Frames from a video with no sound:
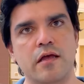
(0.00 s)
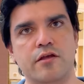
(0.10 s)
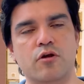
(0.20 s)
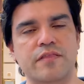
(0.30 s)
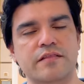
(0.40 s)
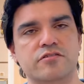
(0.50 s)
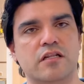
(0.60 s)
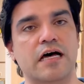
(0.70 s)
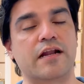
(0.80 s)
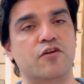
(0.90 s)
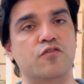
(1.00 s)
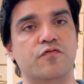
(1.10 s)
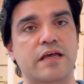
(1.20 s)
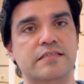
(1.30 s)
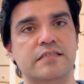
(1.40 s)
So, I think there's a lot of new
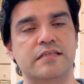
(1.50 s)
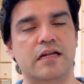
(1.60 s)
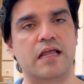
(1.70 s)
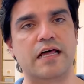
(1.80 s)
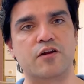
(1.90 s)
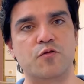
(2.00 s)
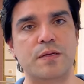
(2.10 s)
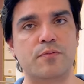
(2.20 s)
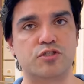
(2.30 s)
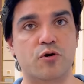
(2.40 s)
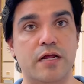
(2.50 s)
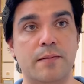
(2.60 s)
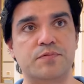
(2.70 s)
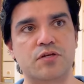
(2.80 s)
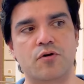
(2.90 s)
faces and a lot of new people showing
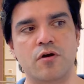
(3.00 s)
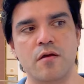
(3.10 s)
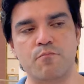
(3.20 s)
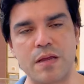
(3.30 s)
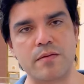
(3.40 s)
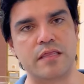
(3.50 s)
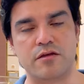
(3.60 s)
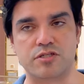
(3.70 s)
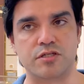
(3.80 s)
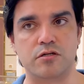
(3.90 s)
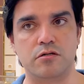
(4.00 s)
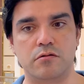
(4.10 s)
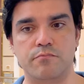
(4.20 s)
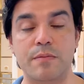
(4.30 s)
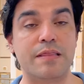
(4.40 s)
up. So maybe
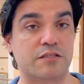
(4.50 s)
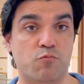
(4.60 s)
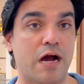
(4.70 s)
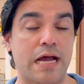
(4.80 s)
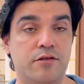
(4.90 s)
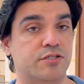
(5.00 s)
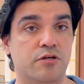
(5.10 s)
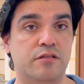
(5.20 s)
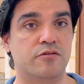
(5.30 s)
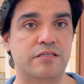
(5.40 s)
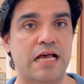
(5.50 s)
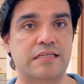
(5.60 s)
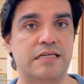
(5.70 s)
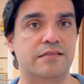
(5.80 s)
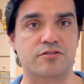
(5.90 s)
maybe that's why they're still
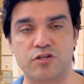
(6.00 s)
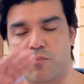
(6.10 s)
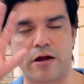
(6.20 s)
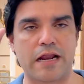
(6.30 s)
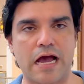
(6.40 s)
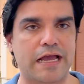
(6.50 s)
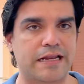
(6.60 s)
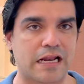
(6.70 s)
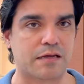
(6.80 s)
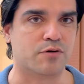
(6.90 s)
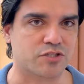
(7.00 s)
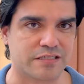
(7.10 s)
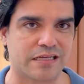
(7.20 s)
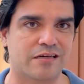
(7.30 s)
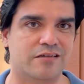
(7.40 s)
enthusiastic. They're still bright-eyed and like
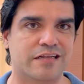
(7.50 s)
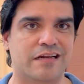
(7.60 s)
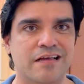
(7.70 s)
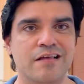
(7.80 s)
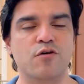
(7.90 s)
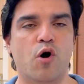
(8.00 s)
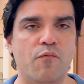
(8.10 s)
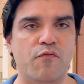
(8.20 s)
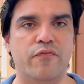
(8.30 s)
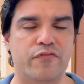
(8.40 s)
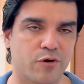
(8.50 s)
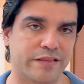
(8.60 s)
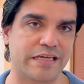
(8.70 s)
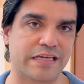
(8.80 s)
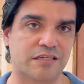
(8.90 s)
bushy-tailed and hopeful for
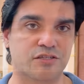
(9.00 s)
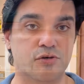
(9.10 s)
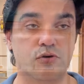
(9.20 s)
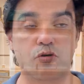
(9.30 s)
what they can do,